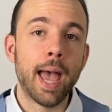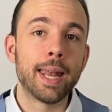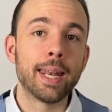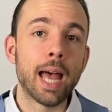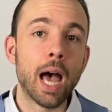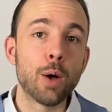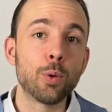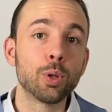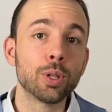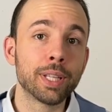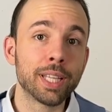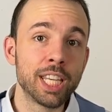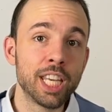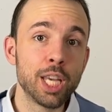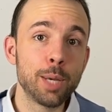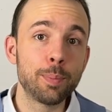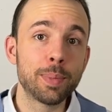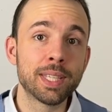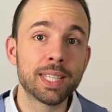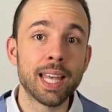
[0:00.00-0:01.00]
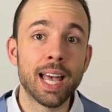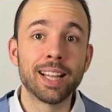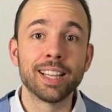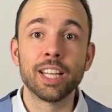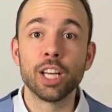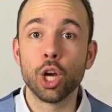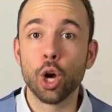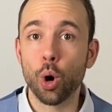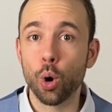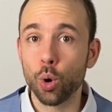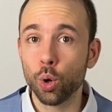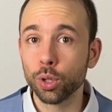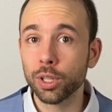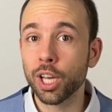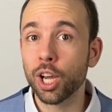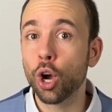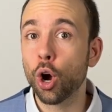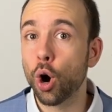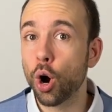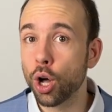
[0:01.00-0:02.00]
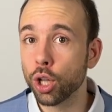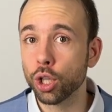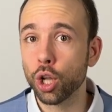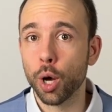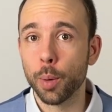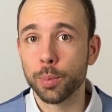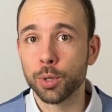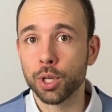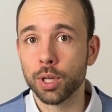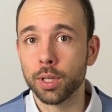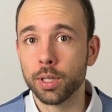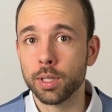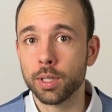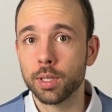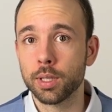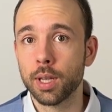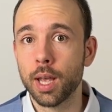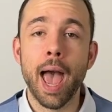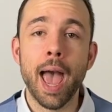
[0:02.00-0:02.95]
And I will keep selling all the call options